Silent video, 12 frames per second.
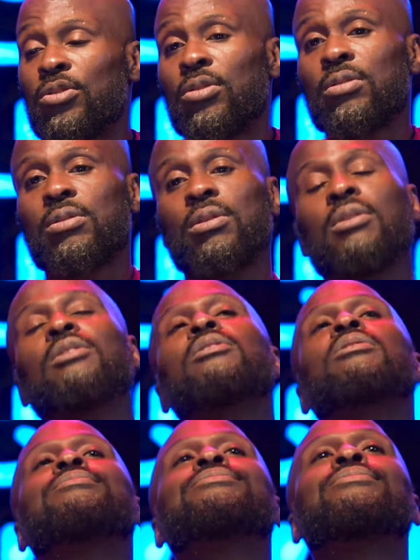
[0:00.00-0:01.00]
Just
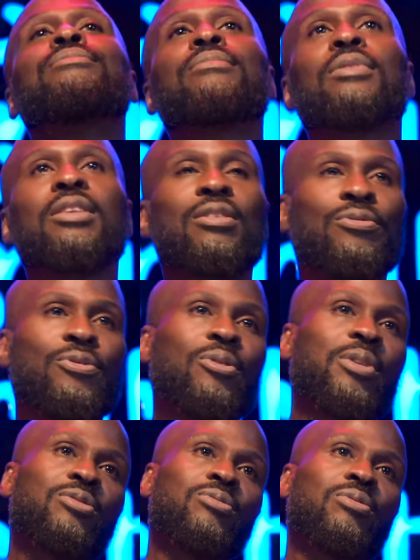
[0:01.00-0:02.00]
this
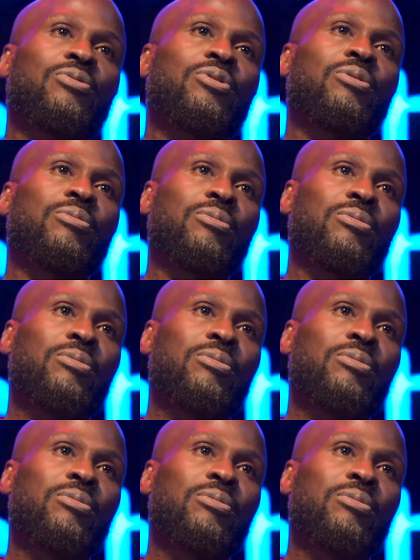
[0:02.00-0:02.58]
film, let's do the film.